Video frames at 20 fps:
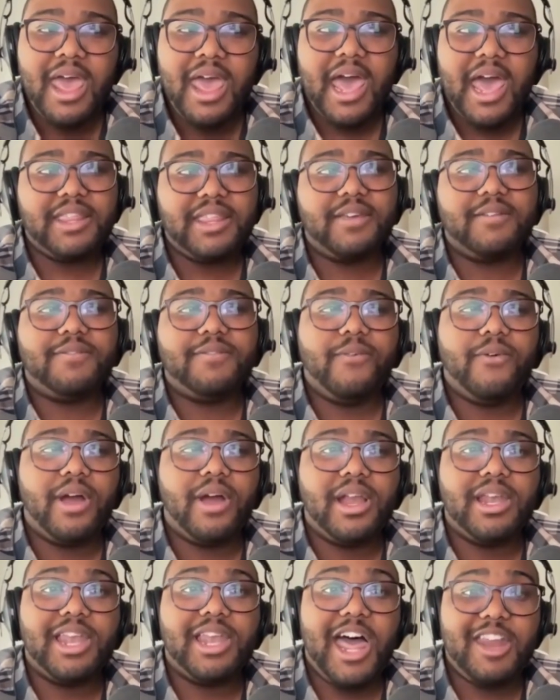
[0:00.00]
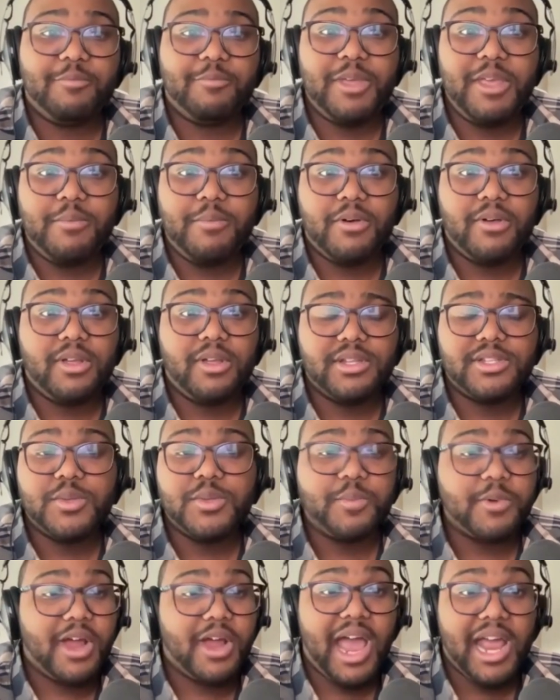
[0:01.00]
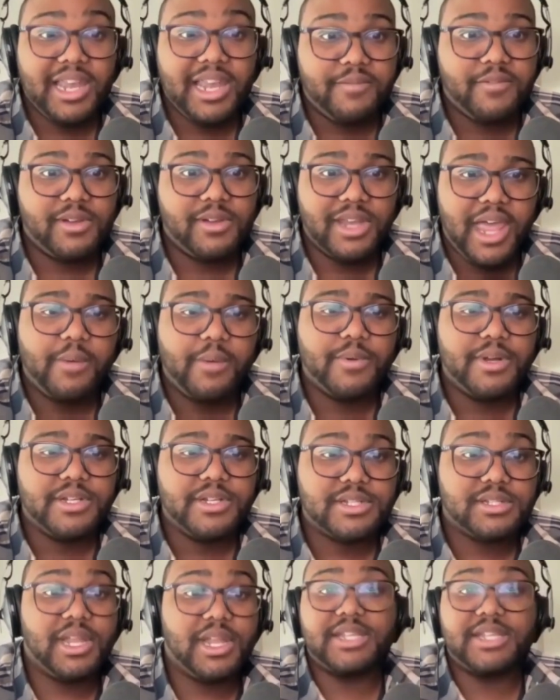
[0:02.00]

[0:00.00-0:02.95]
I think for a lot of people, a super high level language,